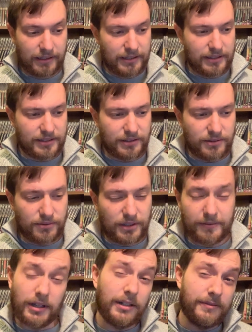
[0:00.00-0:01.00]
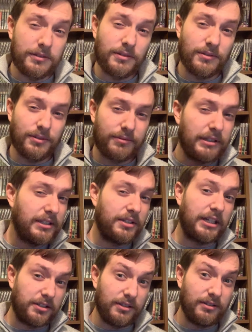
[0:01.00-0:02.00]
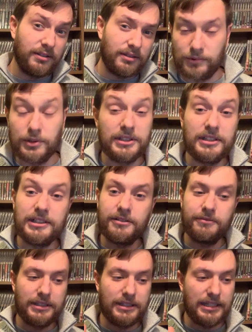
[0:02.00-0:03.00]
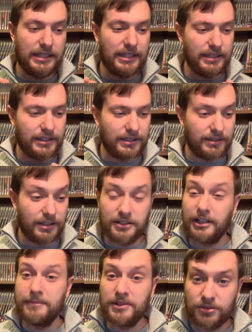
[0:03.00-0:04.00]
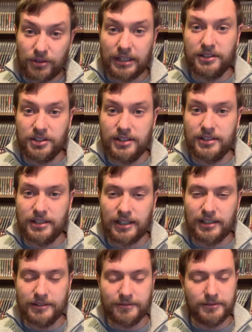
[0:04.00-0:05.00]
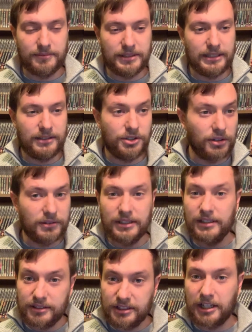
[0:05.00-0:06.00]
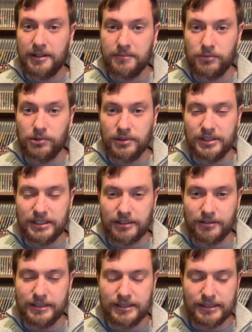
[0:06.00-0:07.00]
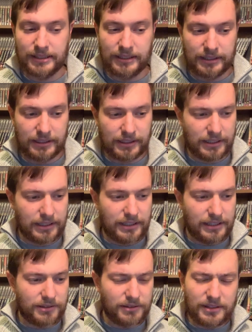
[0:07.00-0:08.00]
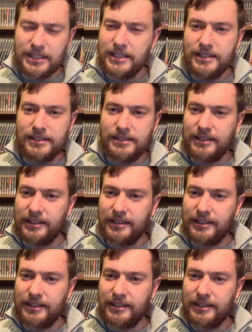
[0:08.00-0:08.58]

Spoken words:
So I've got 3 suggestions. We'll start off with the Time Strategist Dalek from the John Hurt Time War series. It's got these